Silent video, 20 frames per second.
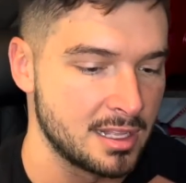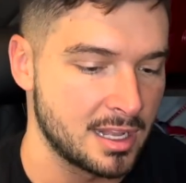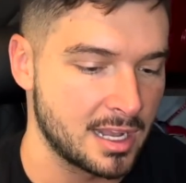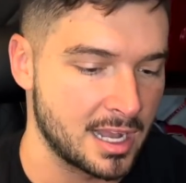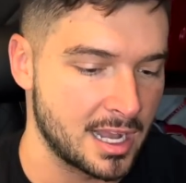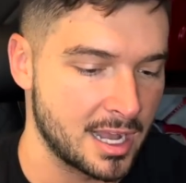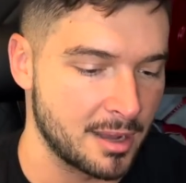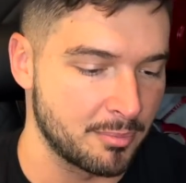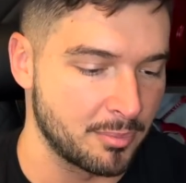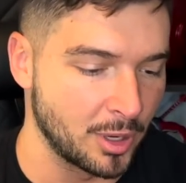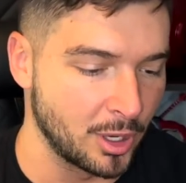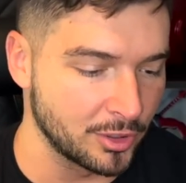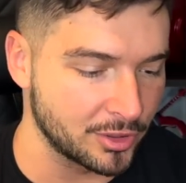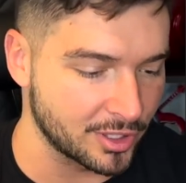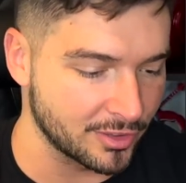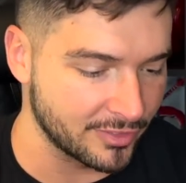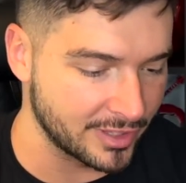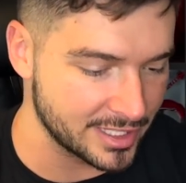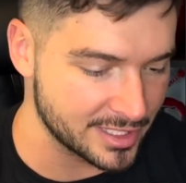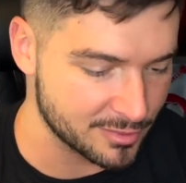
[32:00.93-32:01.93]
Uh, both
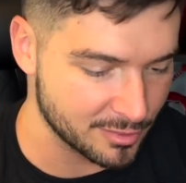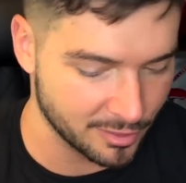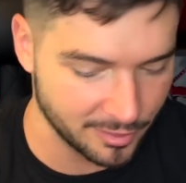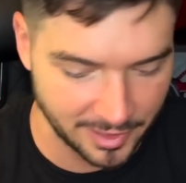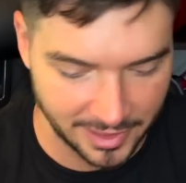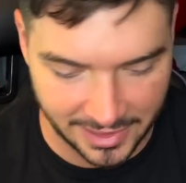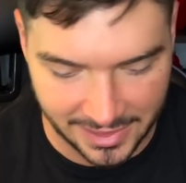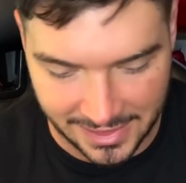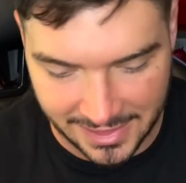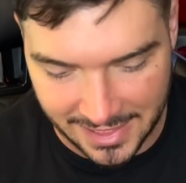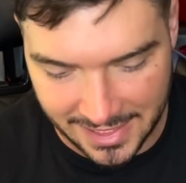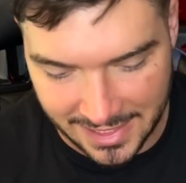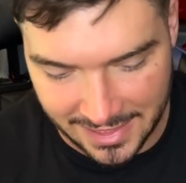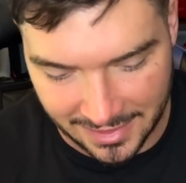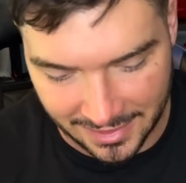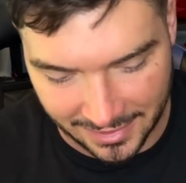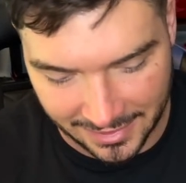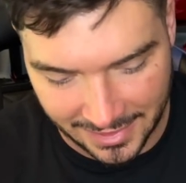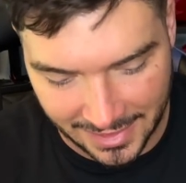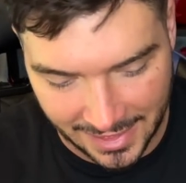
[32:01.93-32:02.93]
of us were really keen
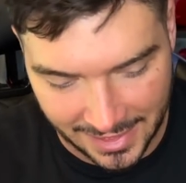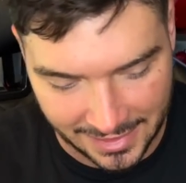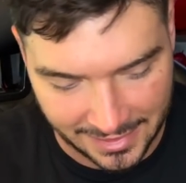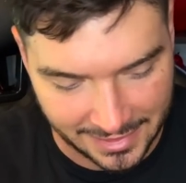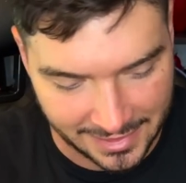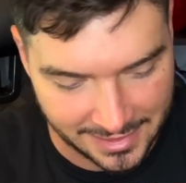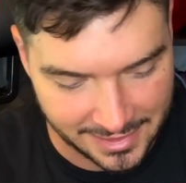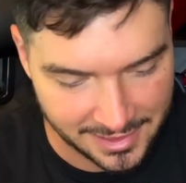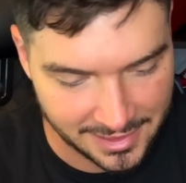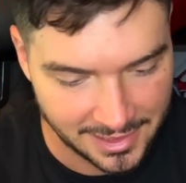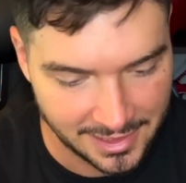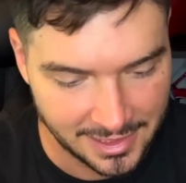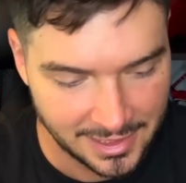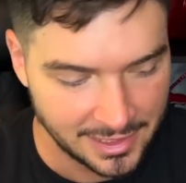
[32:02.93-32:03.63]
on getting this.